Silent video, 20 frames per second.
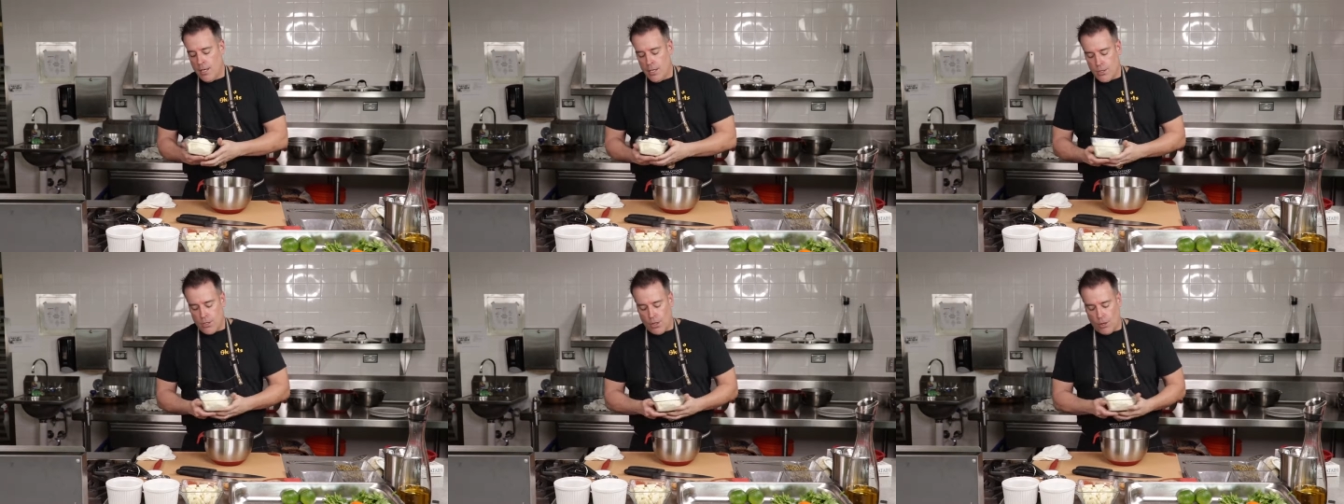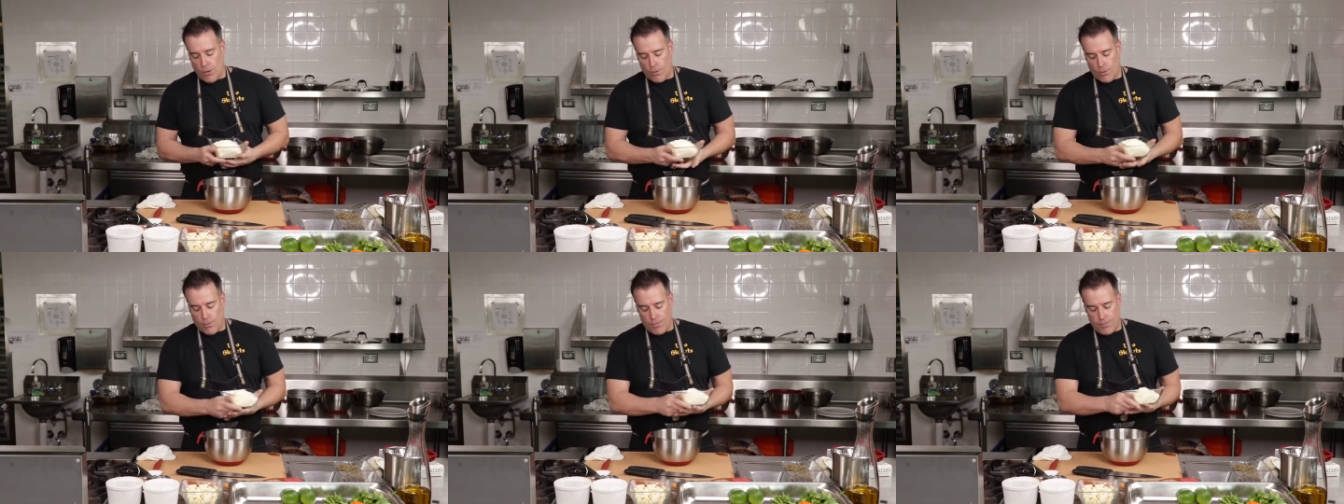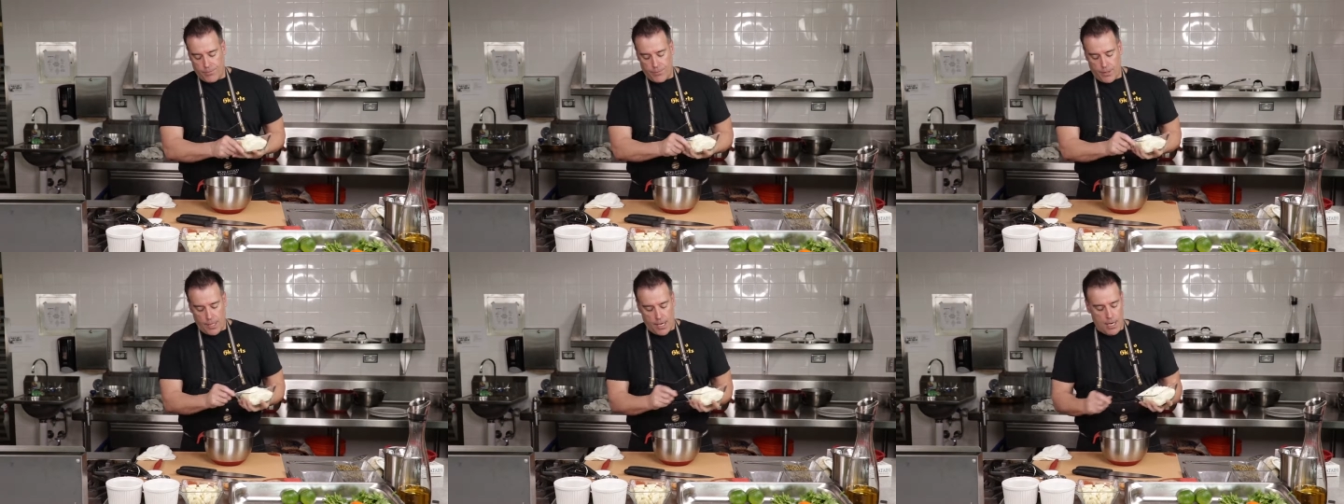So
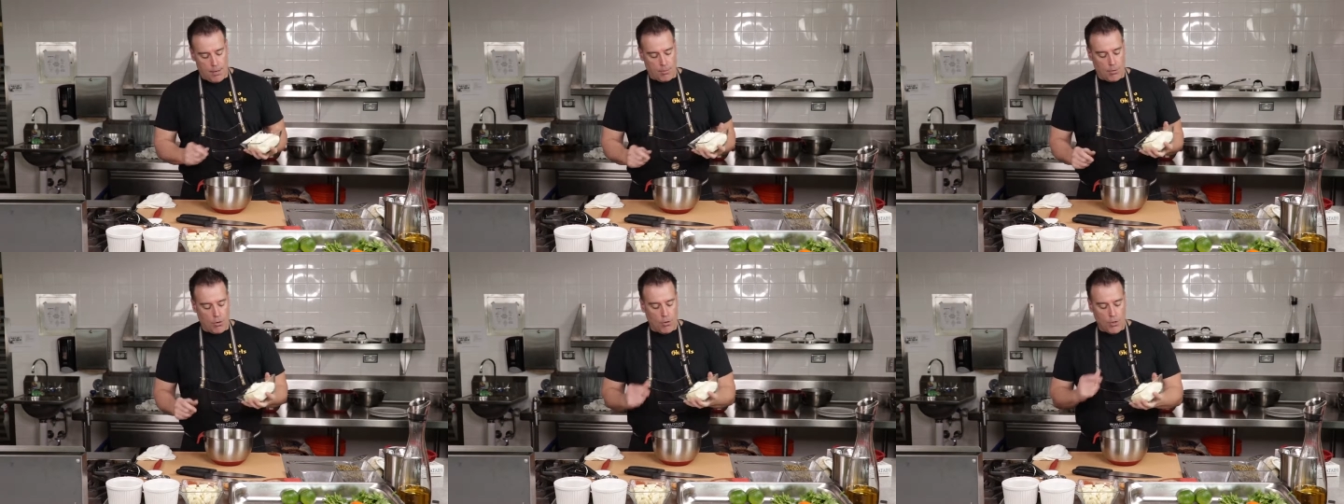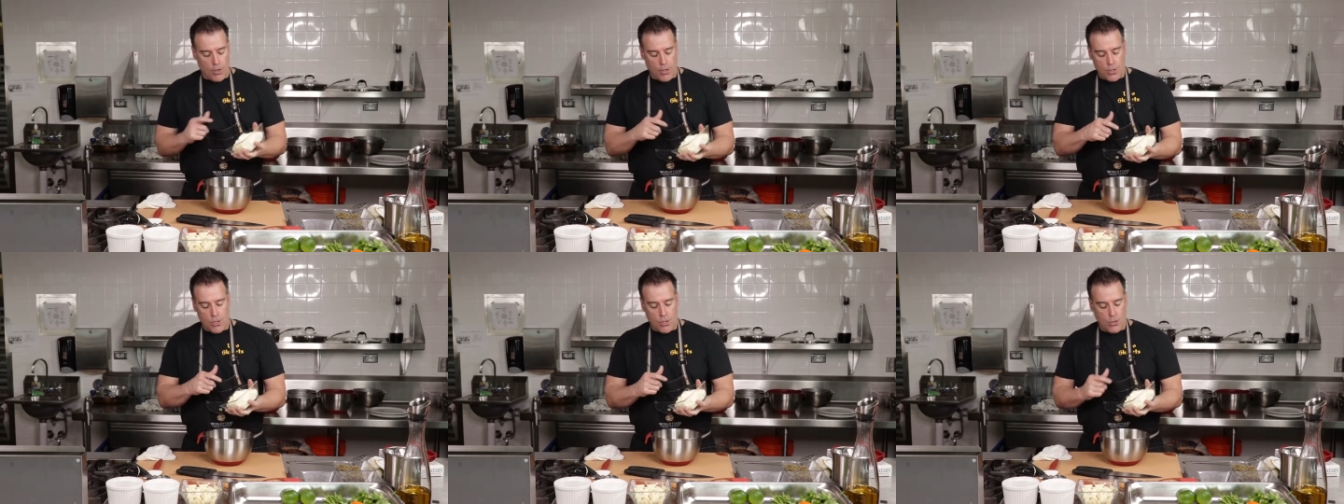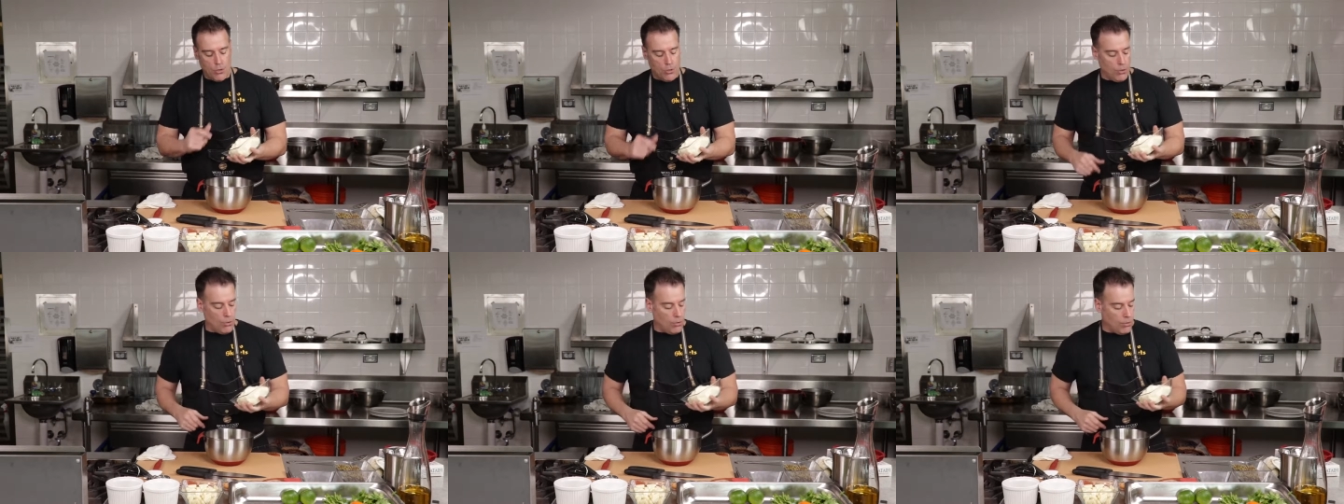I'm going
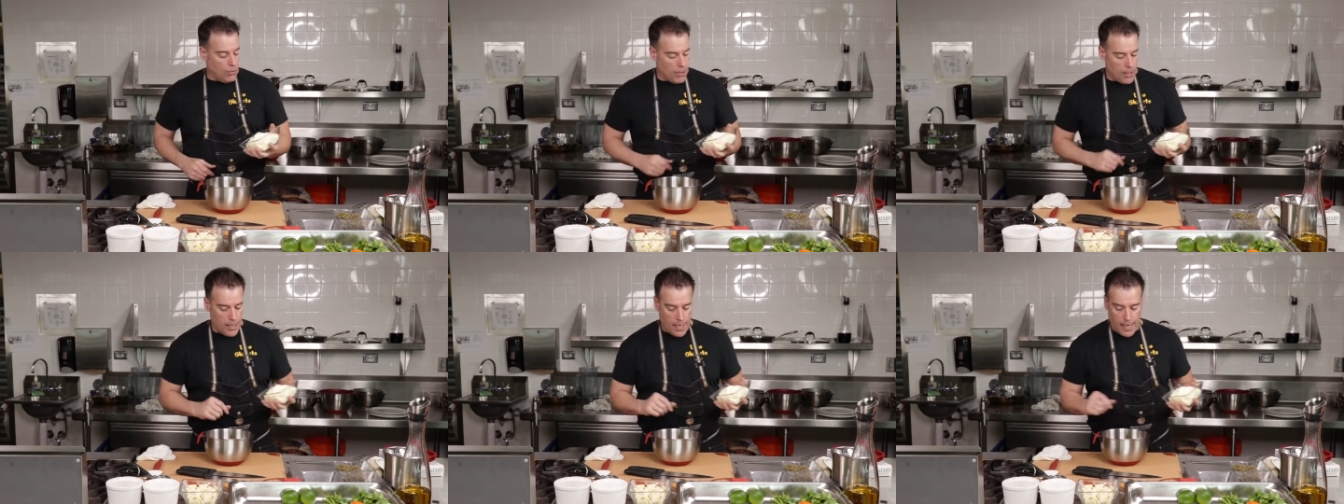to